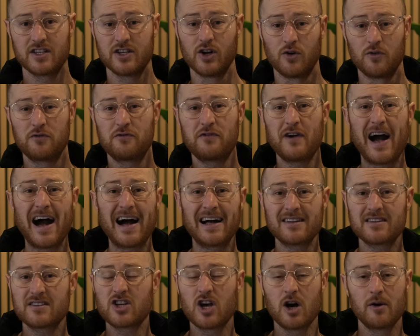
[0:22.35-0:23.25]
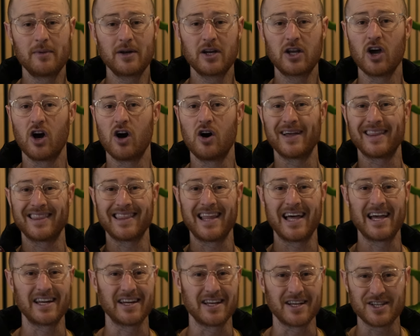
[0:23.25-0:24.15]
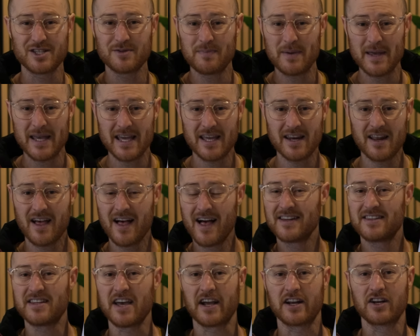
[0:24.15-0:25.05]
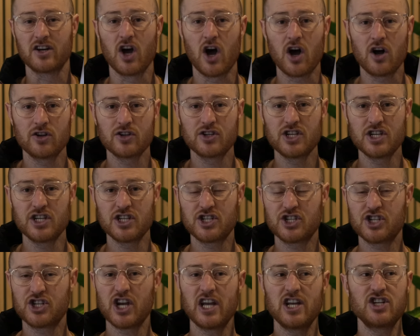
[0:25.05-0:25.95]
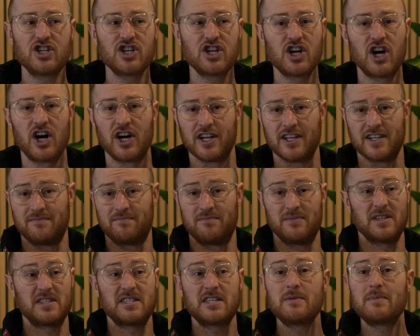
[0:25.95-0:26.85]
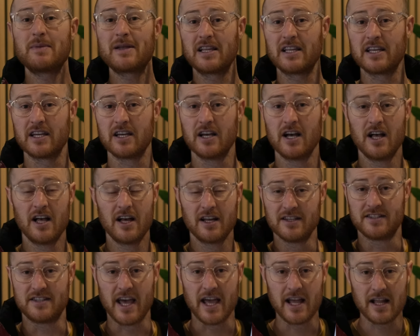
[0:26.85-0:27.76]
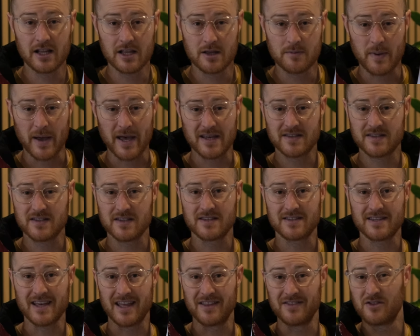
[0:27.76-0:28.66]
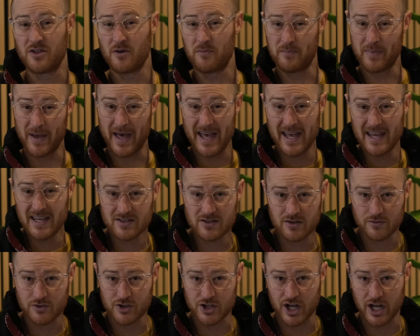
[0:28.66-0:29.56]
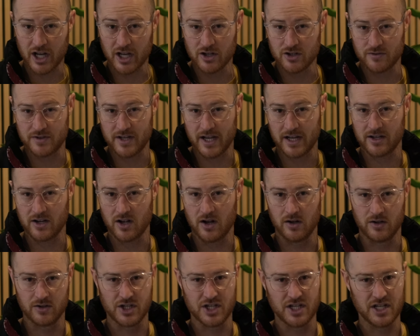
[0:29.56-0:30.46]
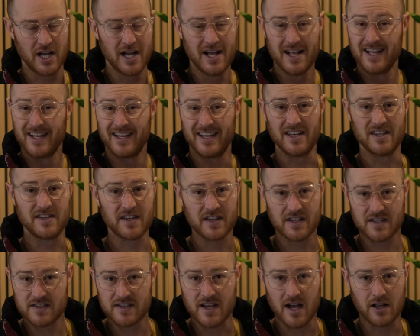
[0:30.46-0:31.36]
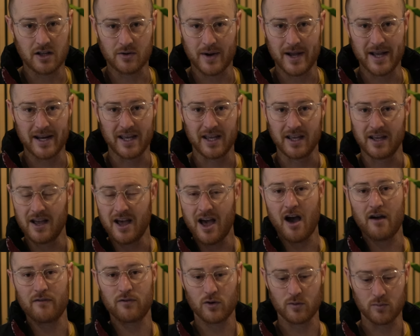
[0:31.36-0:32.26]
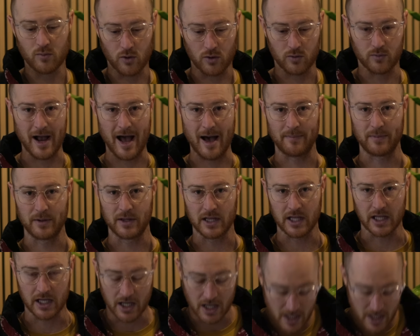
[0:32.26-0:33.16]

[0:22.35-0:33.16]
You know, fads come and go at lightning speed, technology is changing on a seemingly daily basis, and the pace of change of technology is accelerating ever more rapidly.